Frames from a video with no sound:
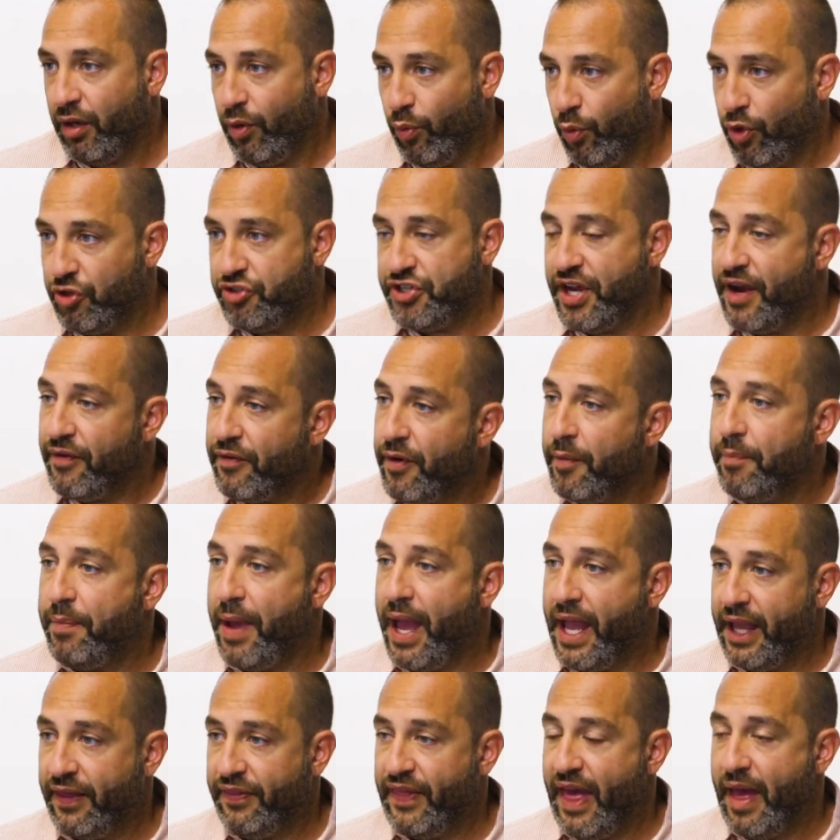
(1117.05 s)
whichever
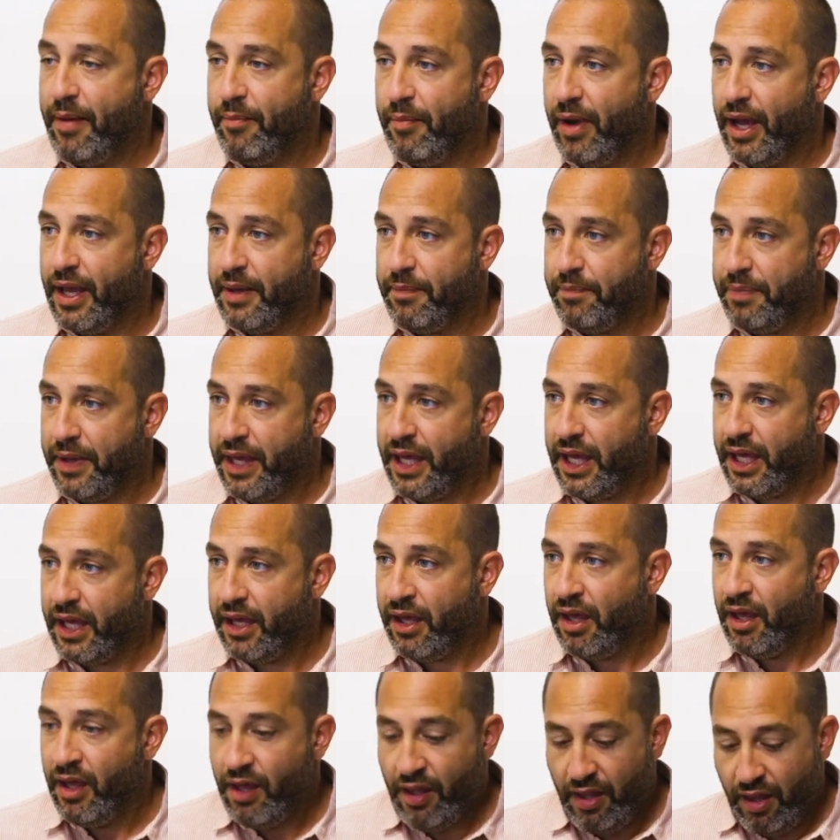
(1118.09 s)
bank that might
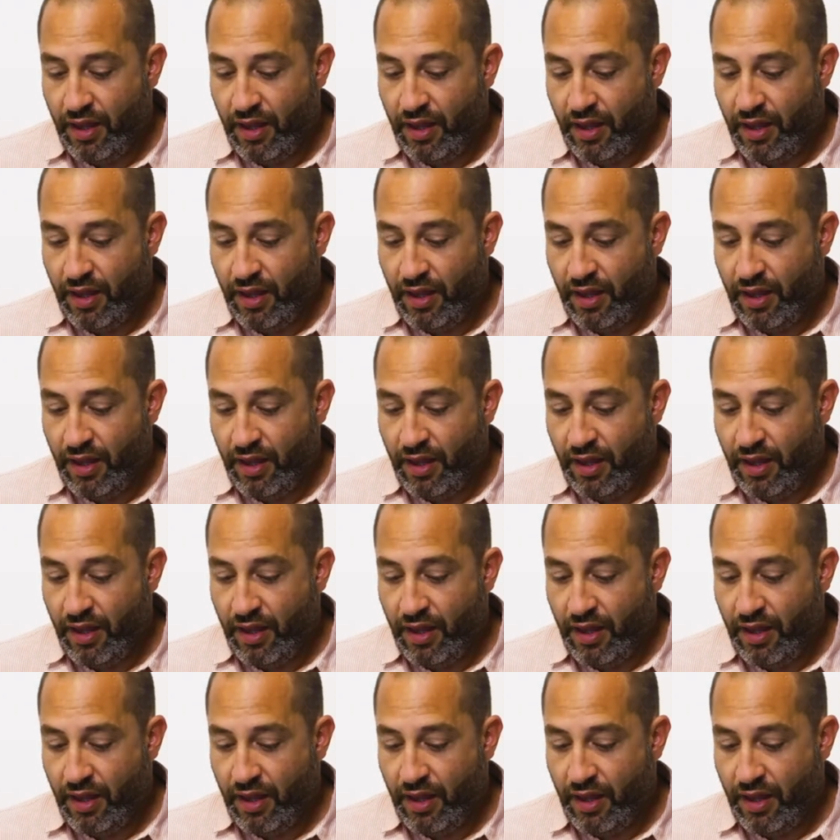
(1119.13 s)
be,